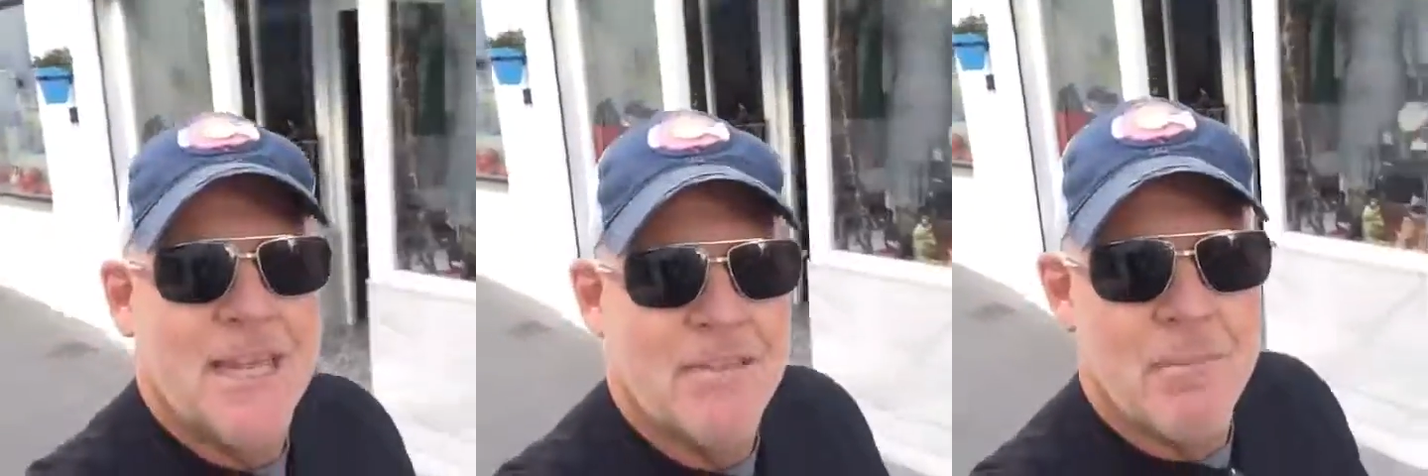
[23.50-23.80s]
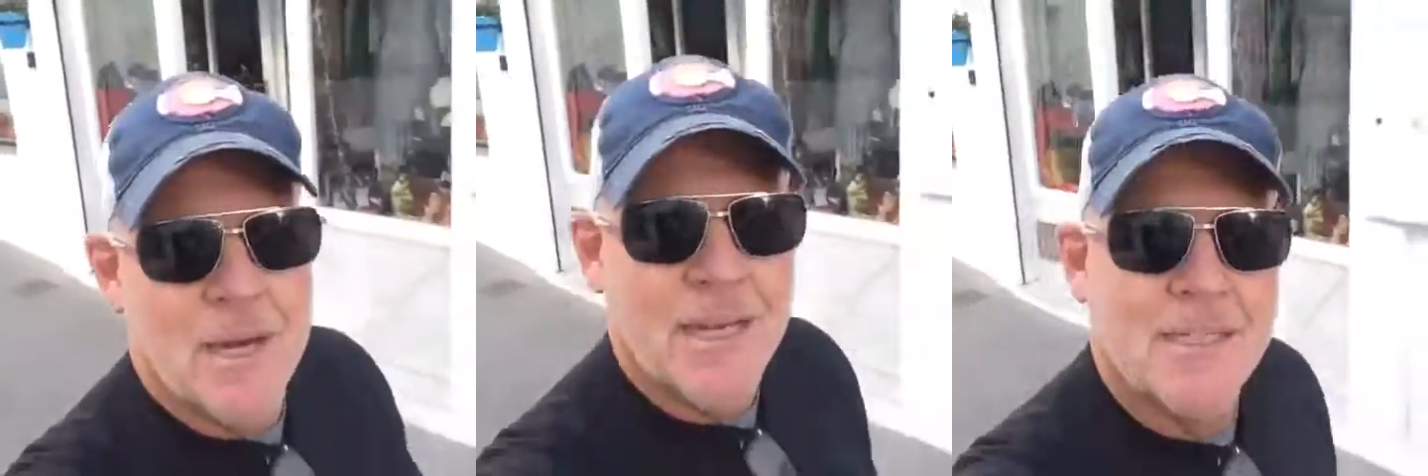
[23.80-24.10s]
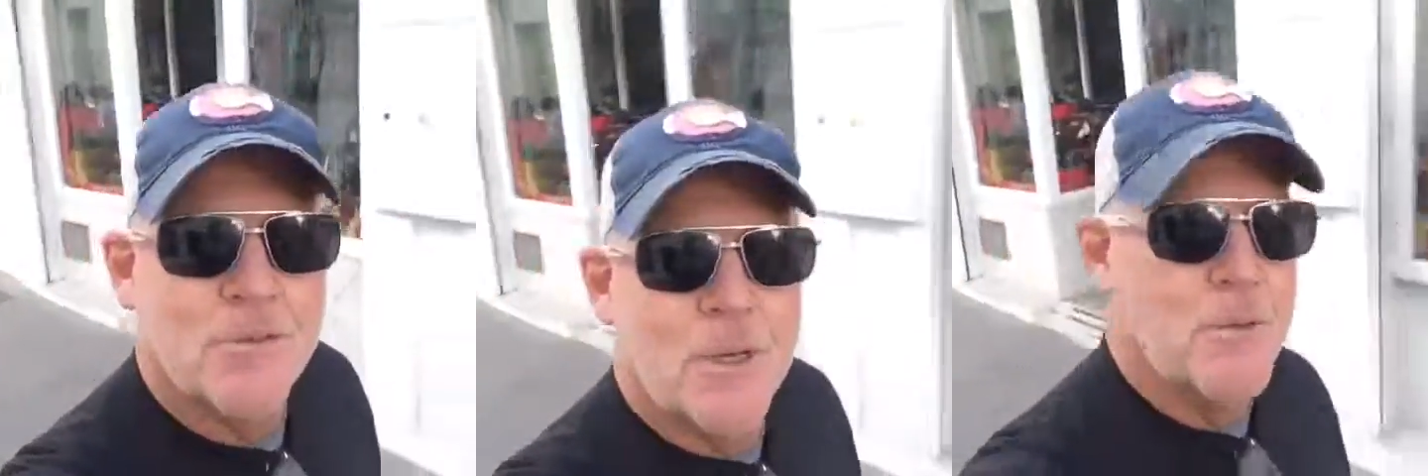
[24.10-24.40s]
day of my
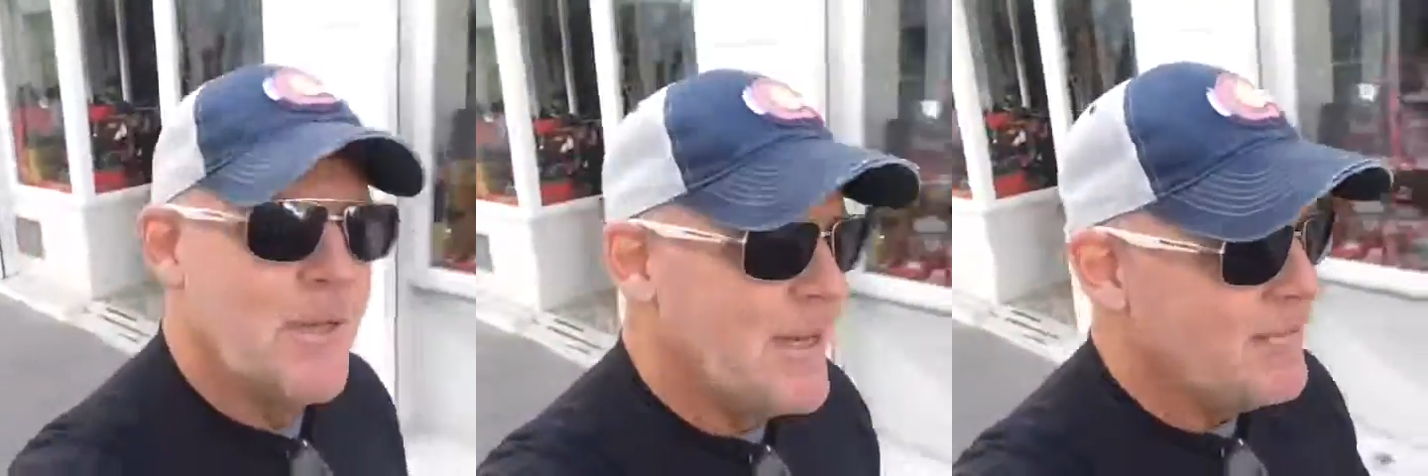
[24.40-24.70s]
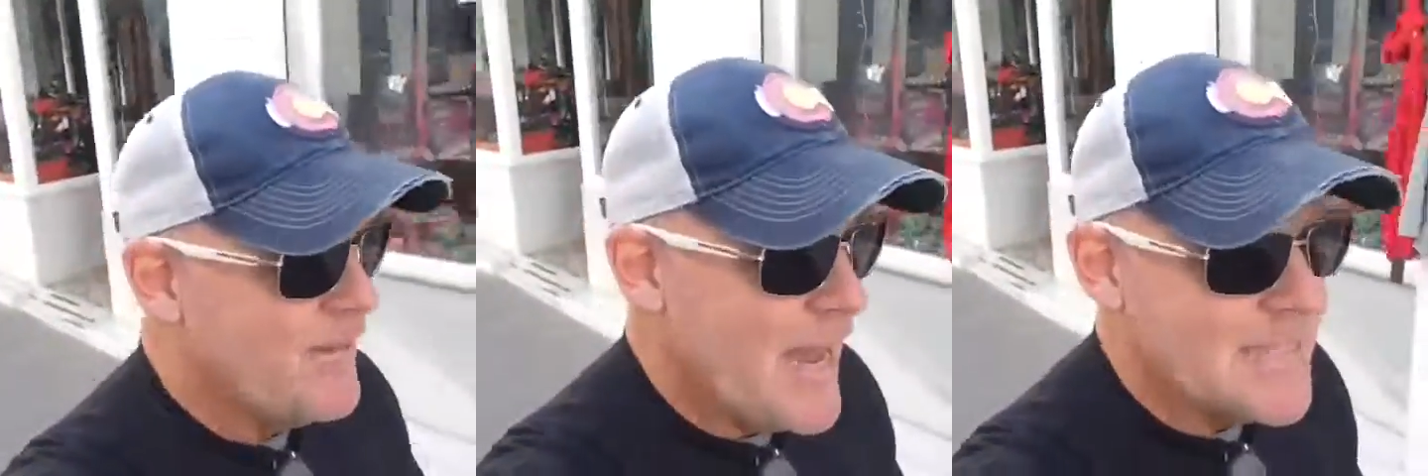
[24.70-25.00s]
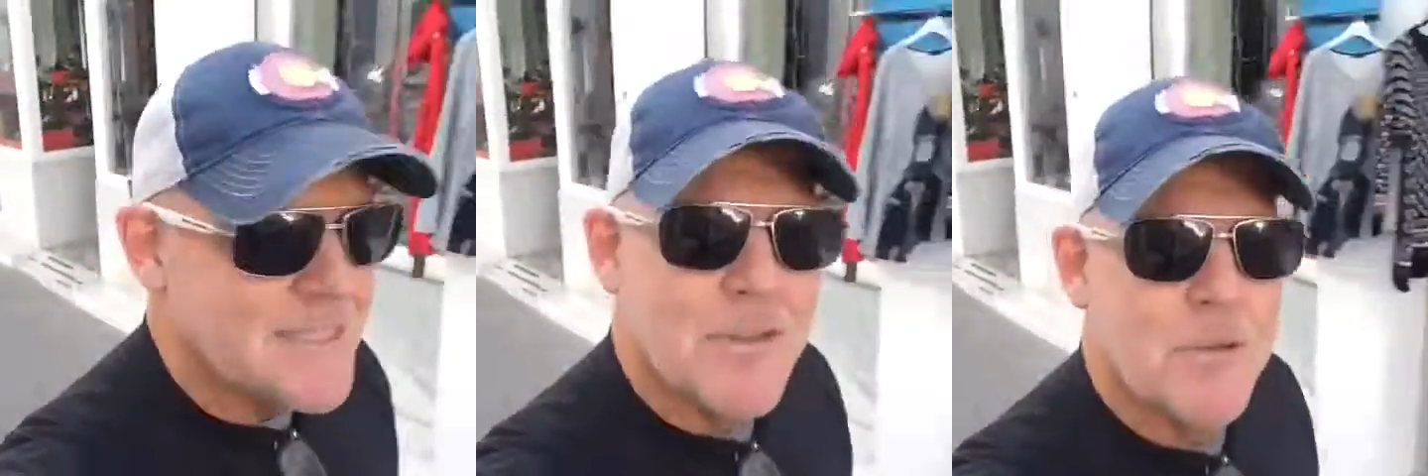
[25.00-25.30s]
21-day
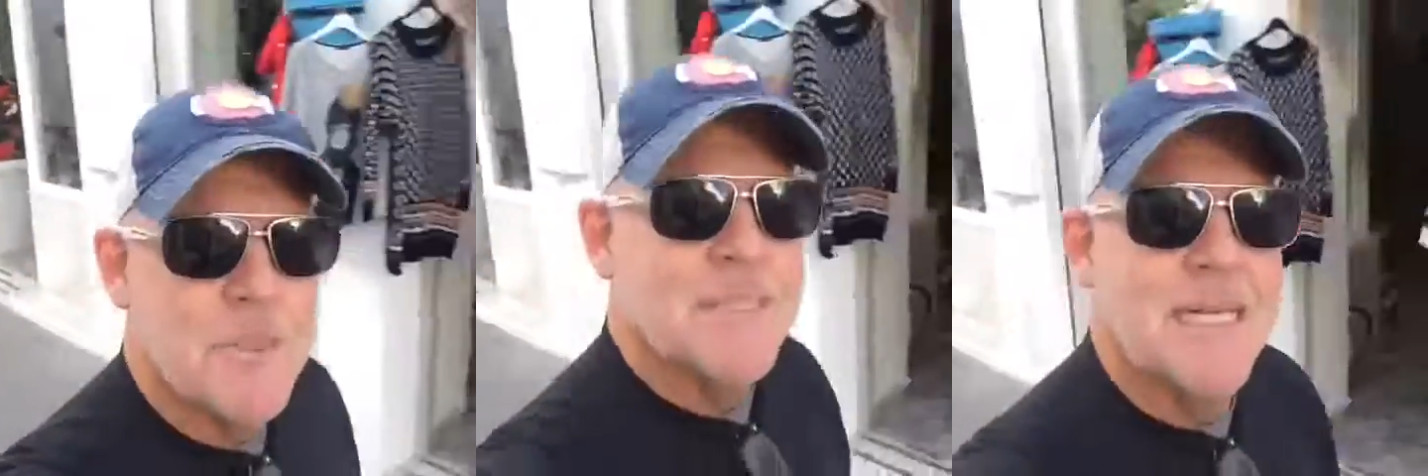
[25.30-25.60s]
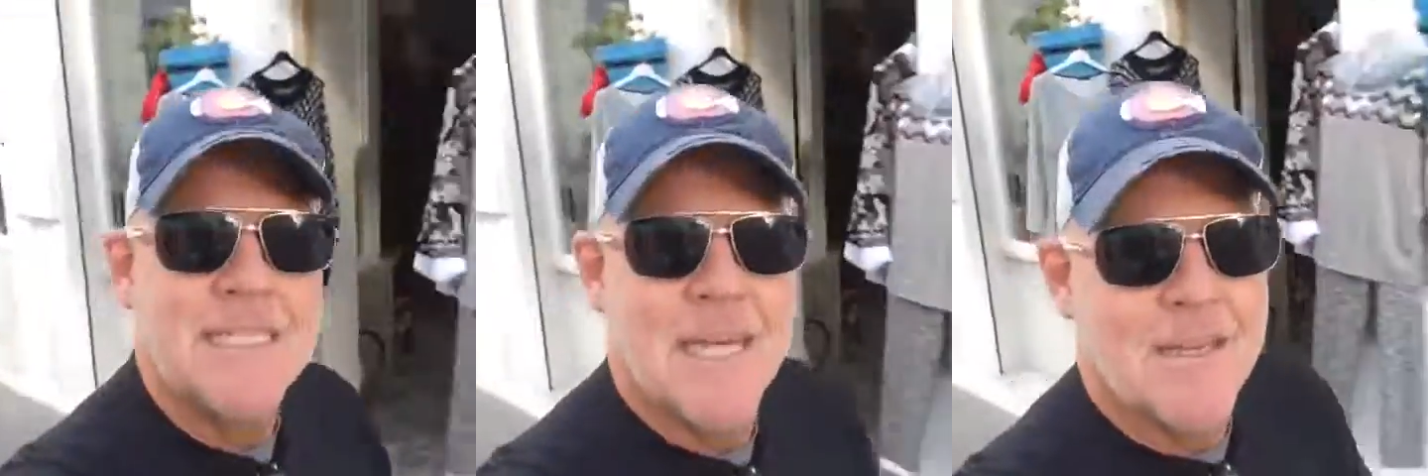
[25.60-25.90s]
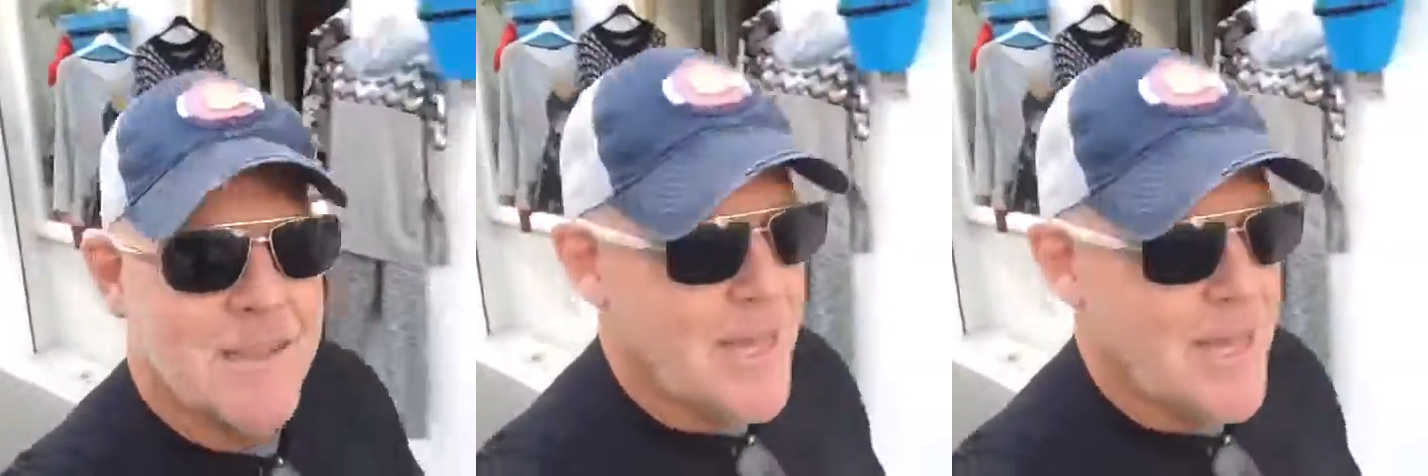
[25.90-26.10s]
fast, and the only reason I tell you